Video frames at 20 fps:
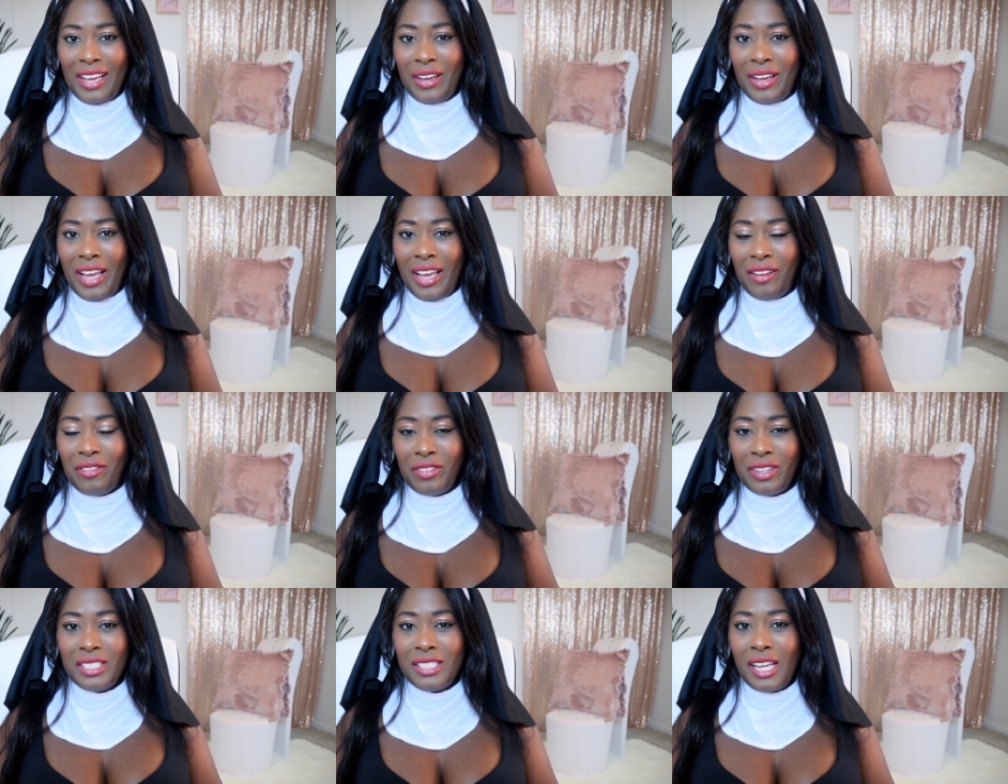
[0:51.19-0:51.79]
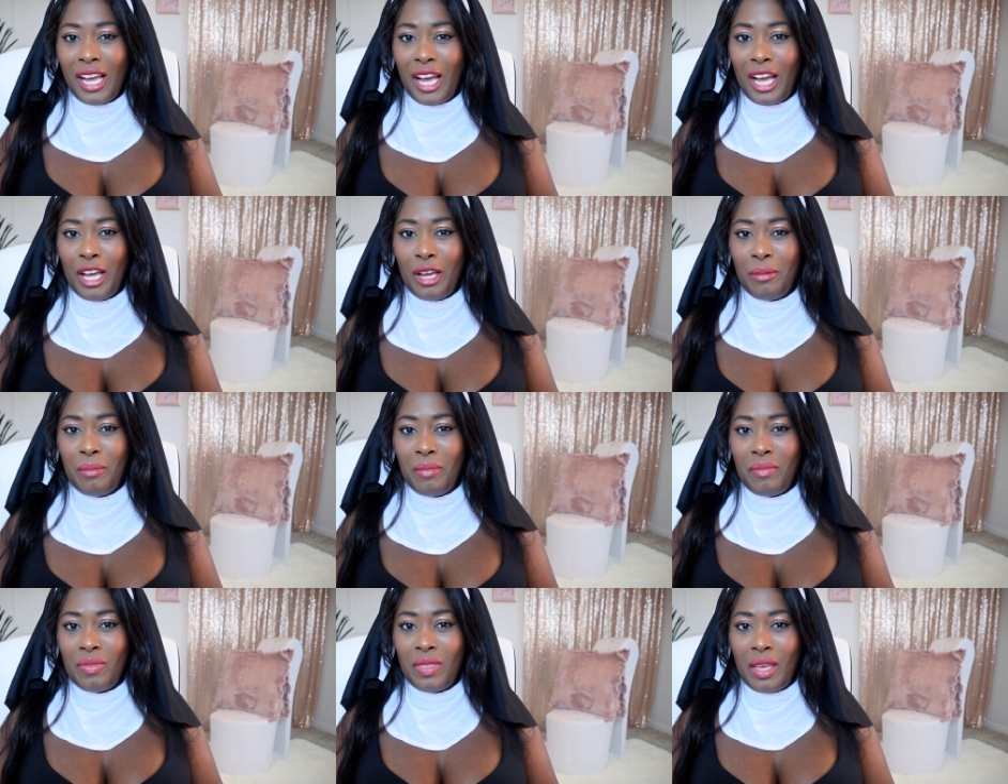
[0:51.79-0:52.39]
every
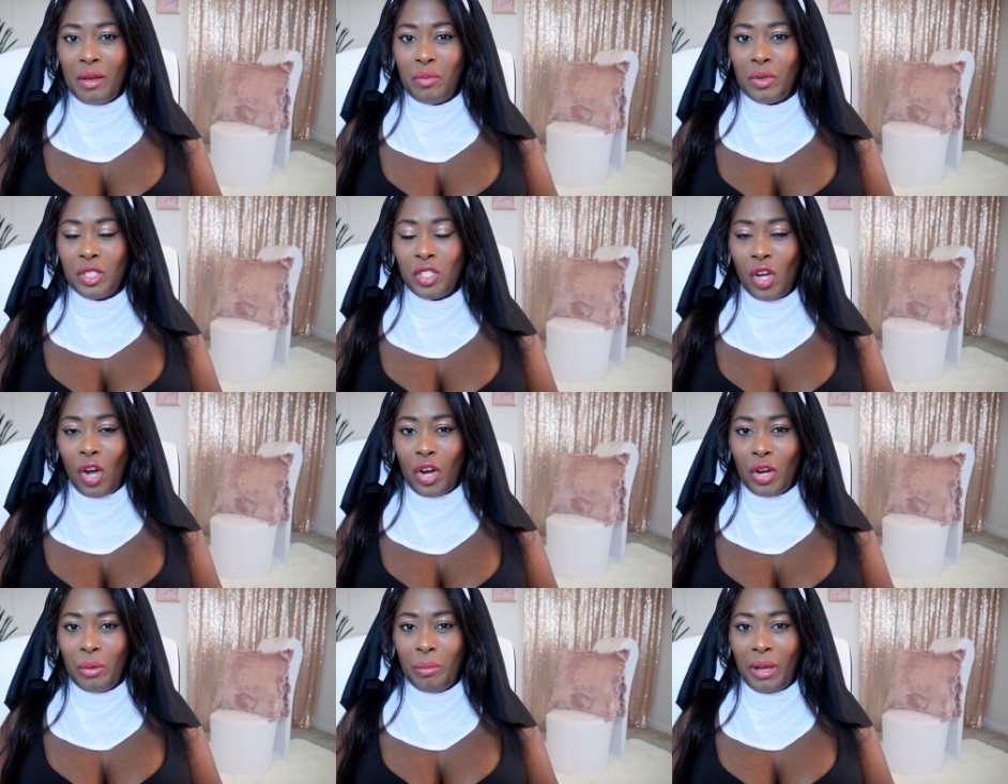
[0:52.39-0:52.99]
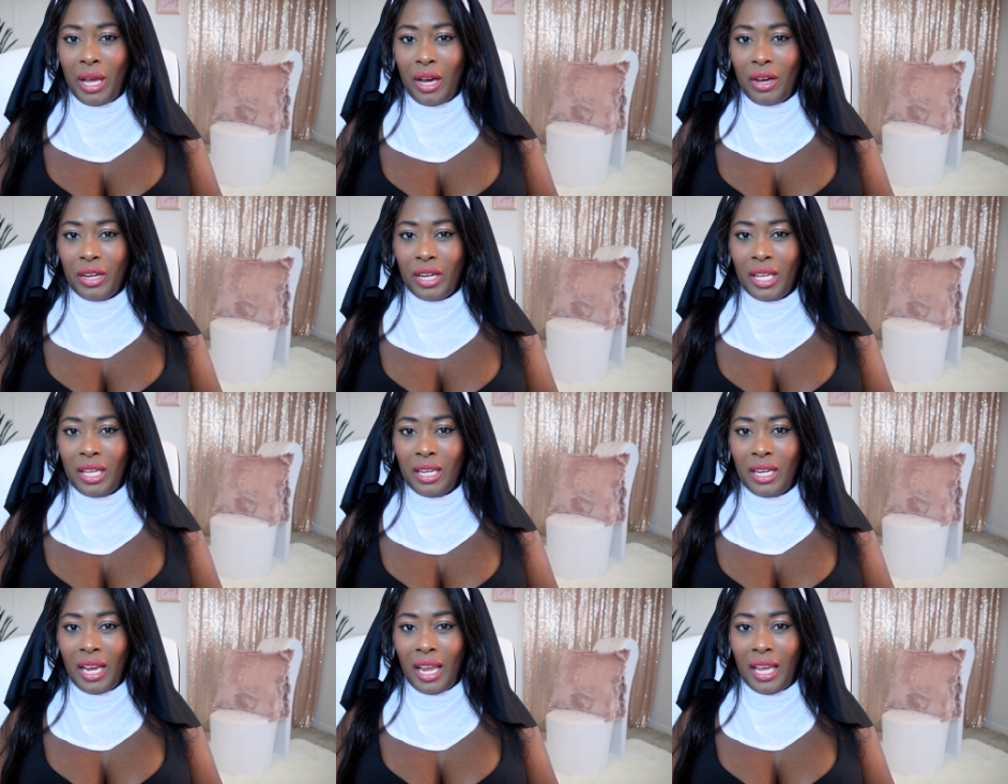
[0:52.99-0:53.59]
time they would talk about
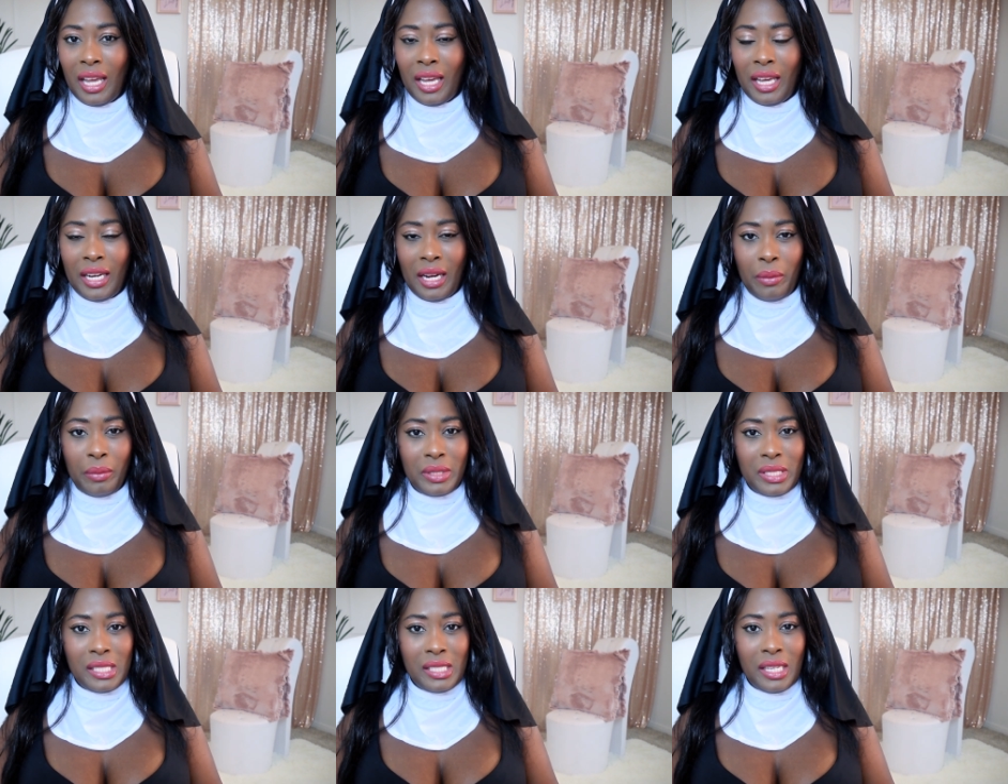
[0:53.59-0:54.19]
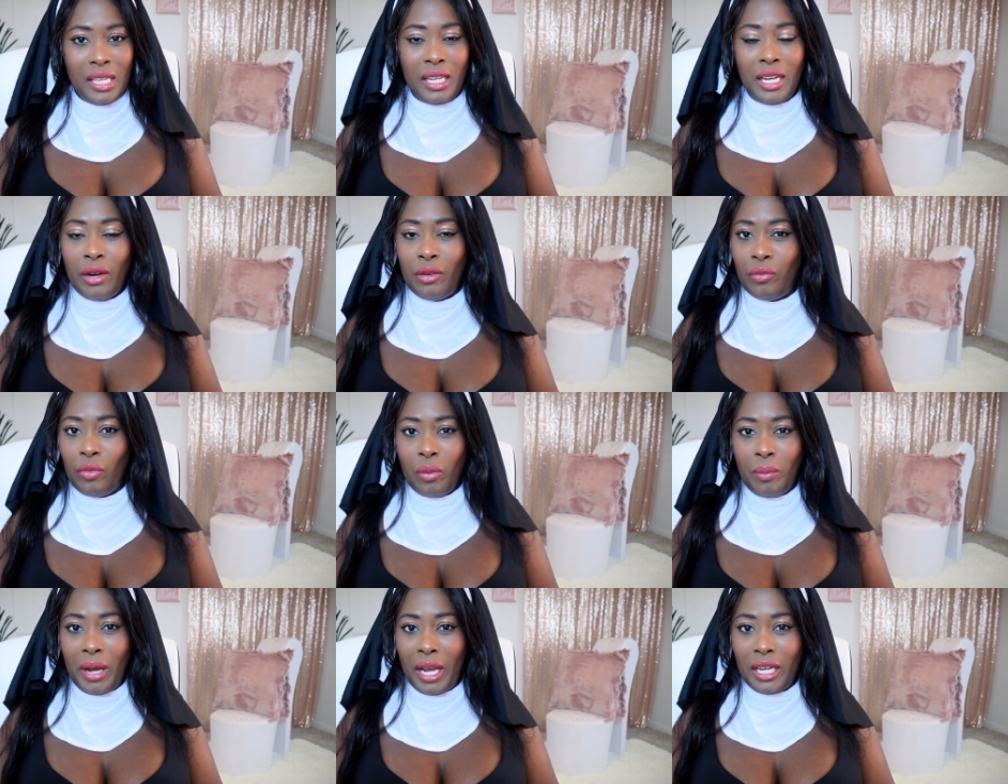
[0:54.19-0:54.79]
it and I would see it, it
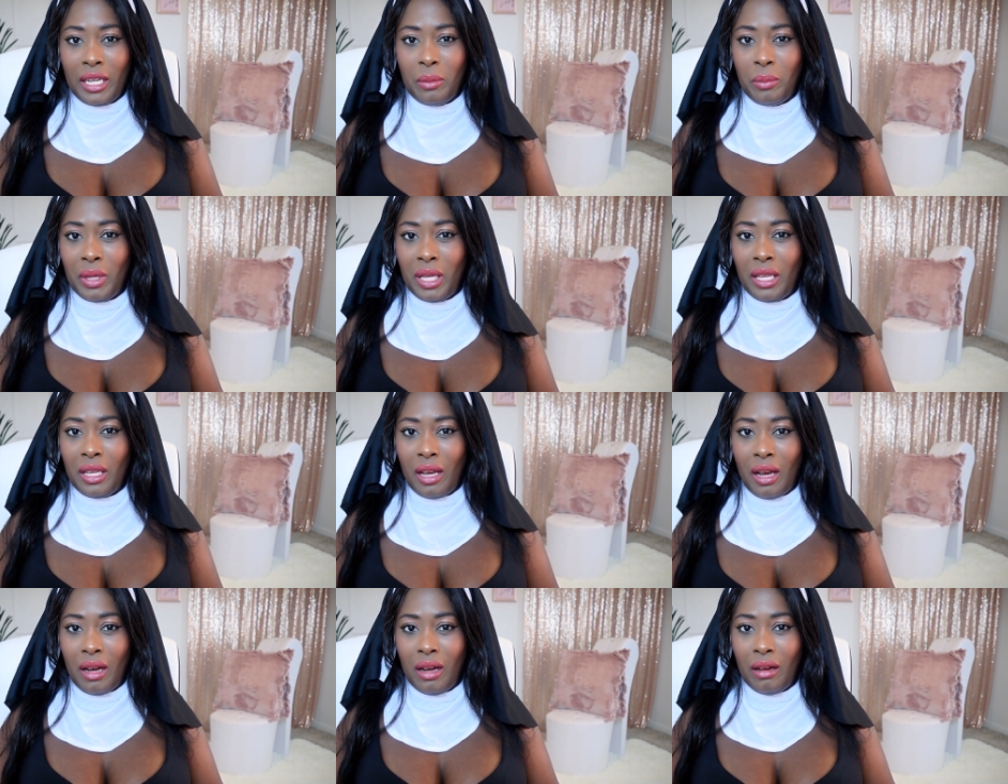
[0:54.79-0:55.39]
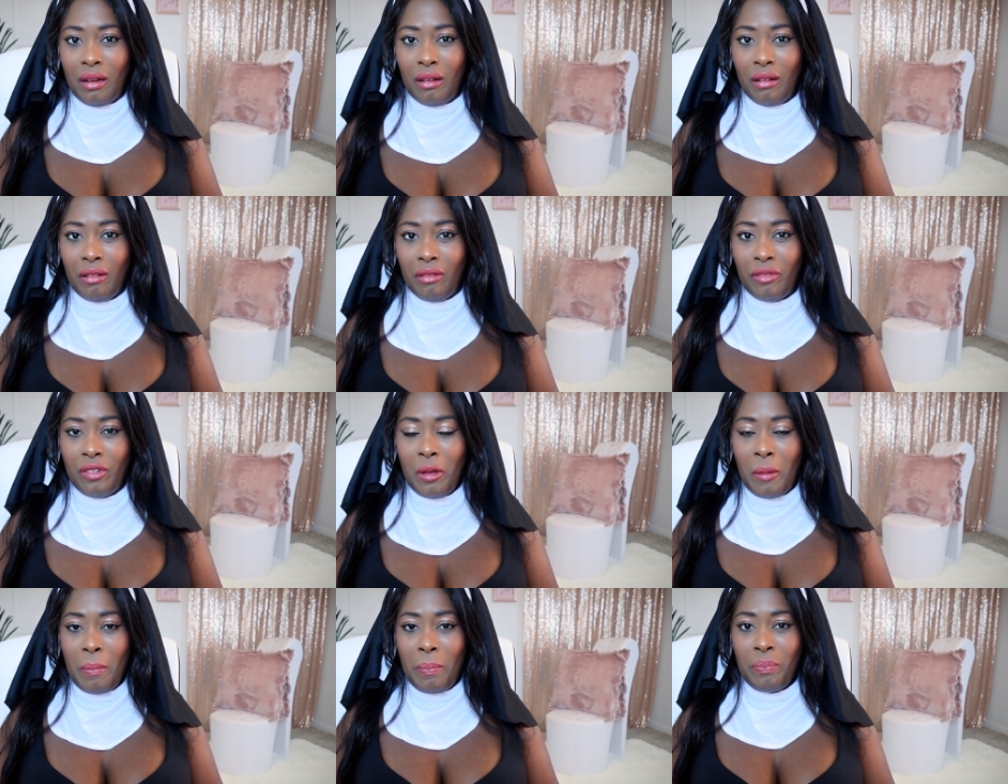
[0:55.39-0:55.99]
reminded me of
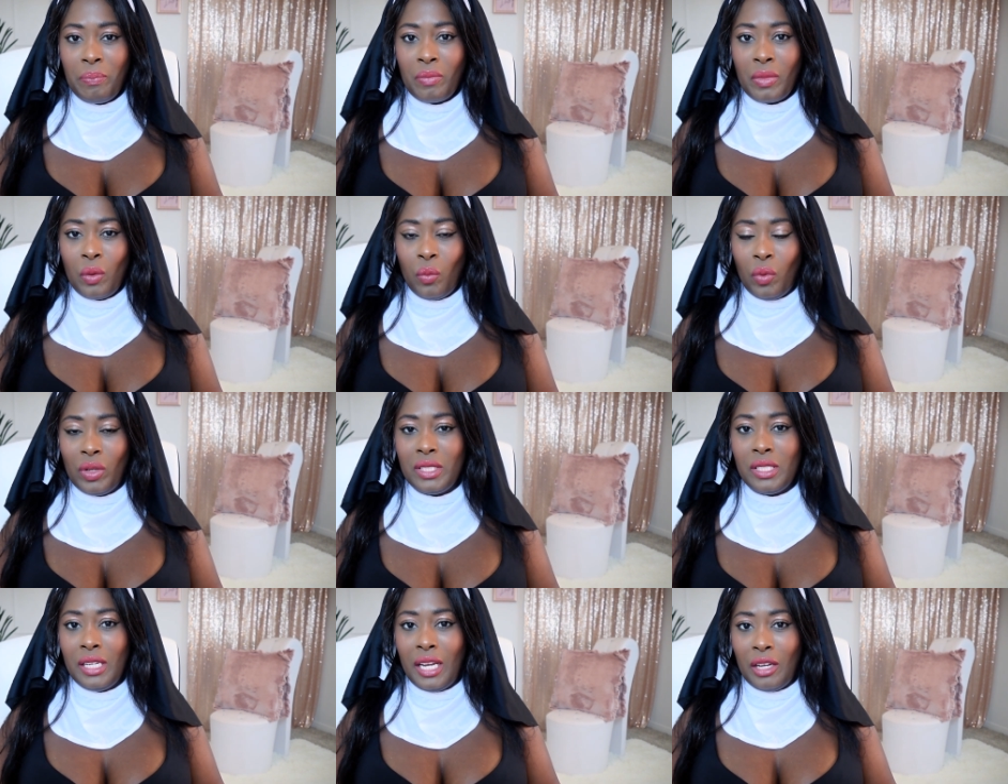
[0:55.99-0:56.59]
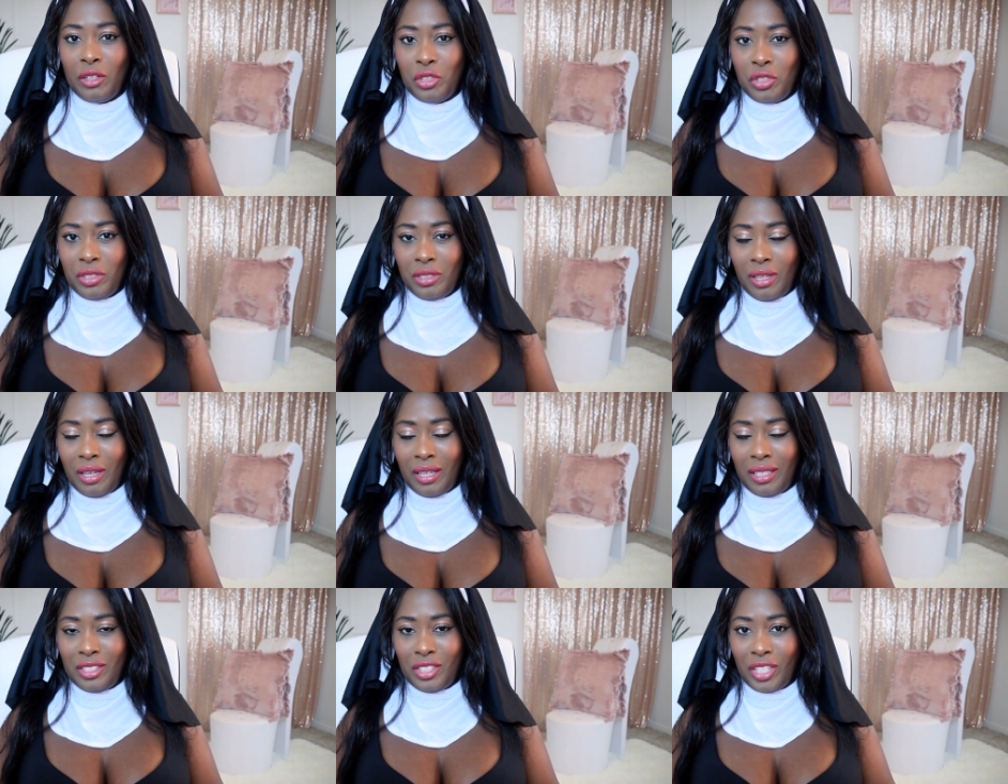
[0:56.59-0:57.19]
what's now
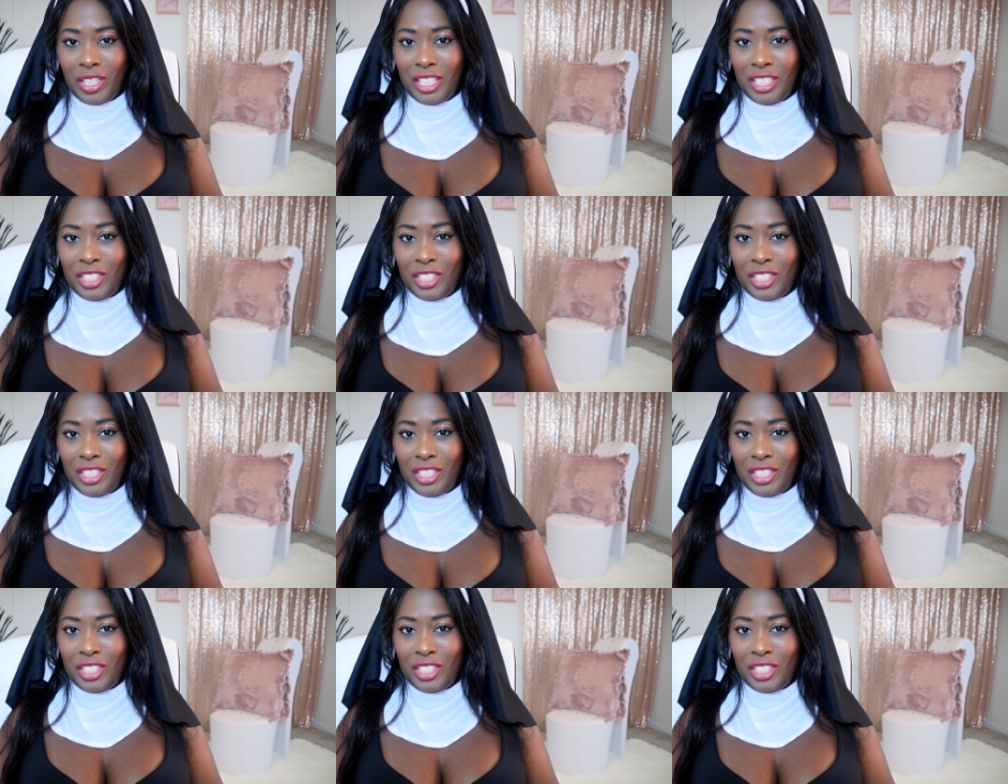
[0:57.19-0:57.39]
uh, Chuck E.